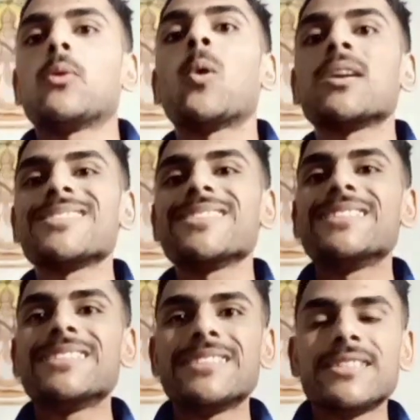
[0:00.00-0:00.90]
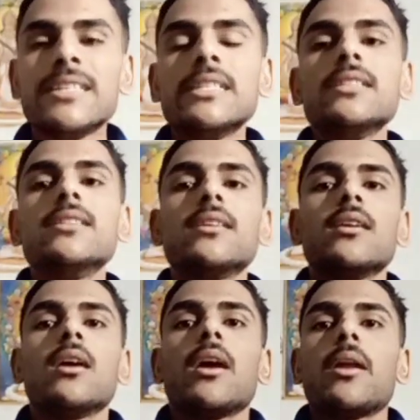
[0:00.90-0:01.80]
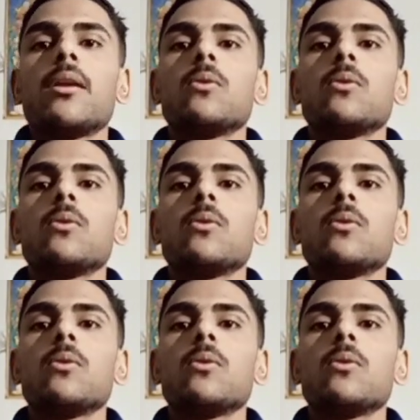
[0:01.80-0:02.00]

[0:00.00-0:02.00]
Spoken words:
and what is its need